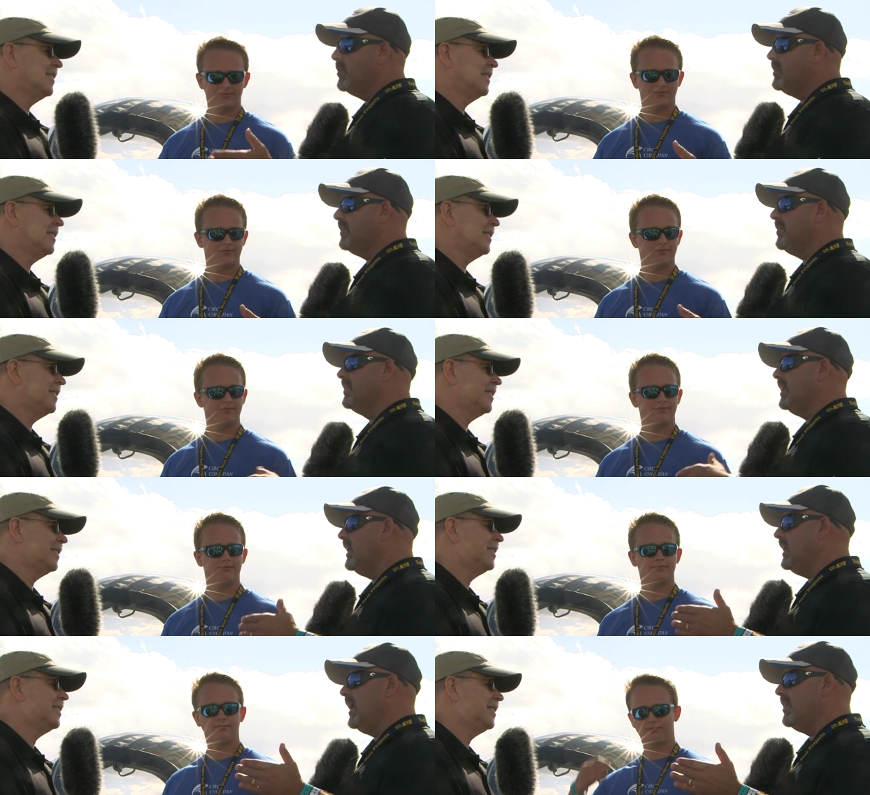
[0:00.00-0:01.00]
Speaker 1: no different
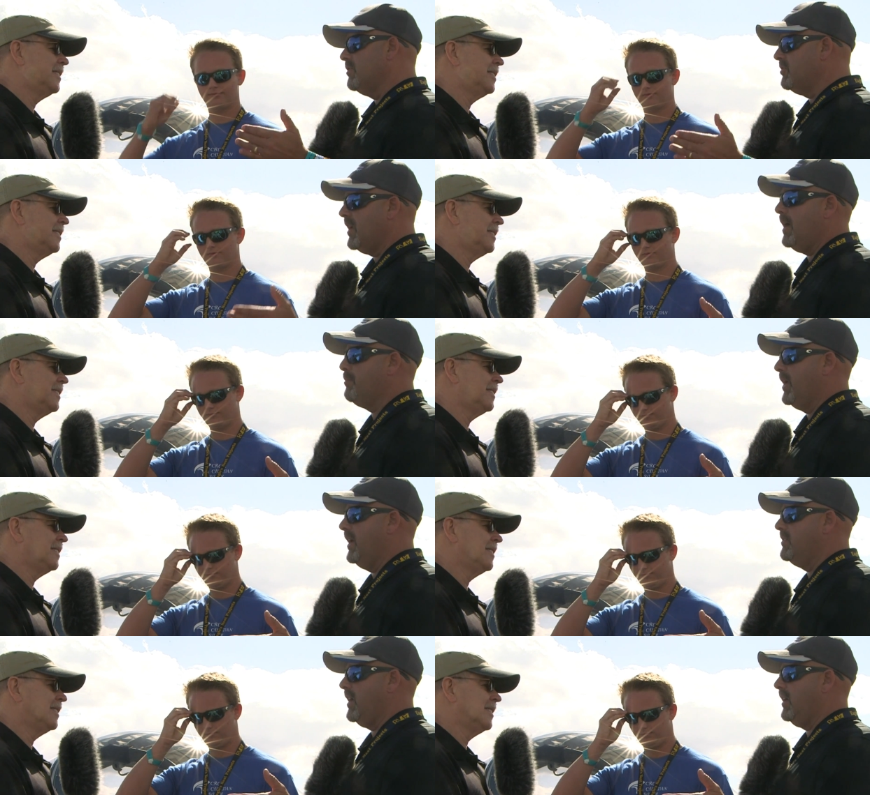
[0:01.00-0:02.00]
than any other shop
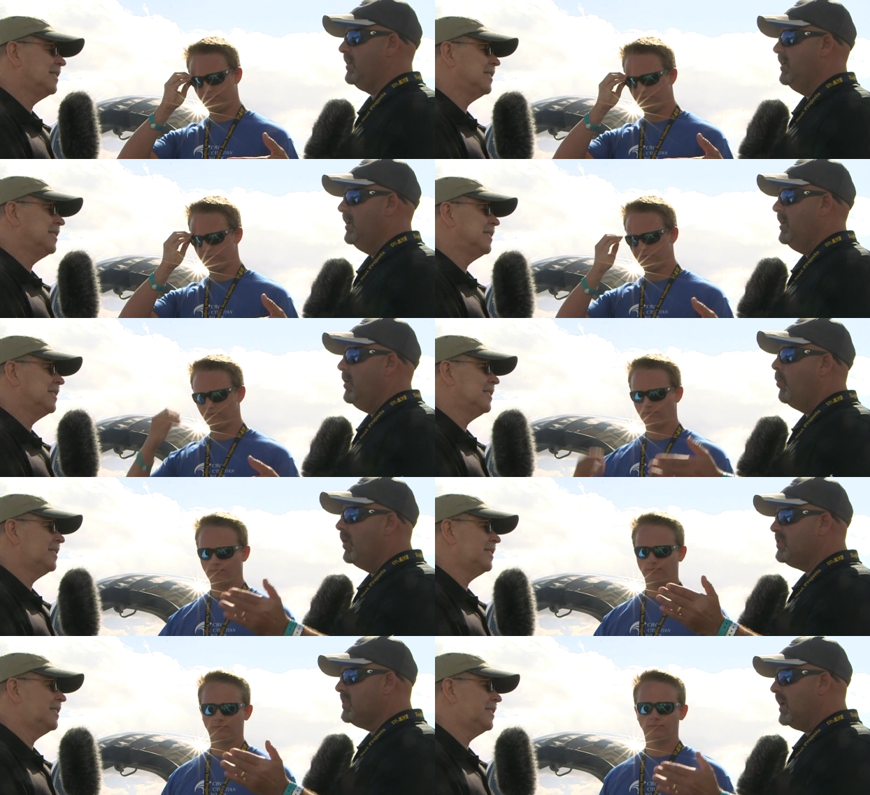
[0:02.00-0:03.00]
project.
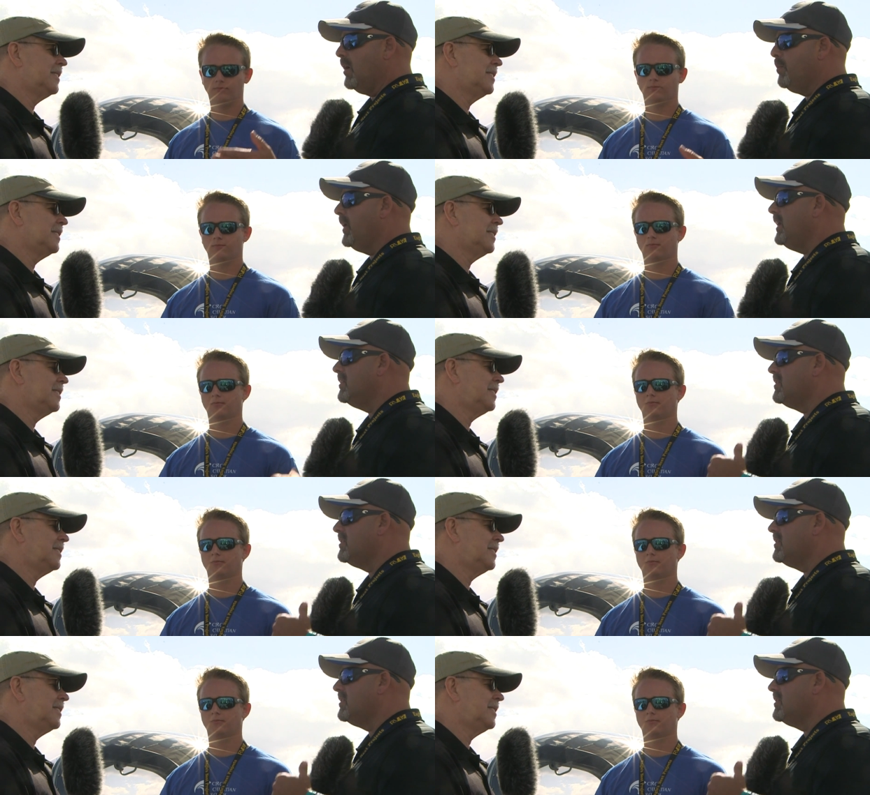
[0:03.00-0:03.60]
Once the airplane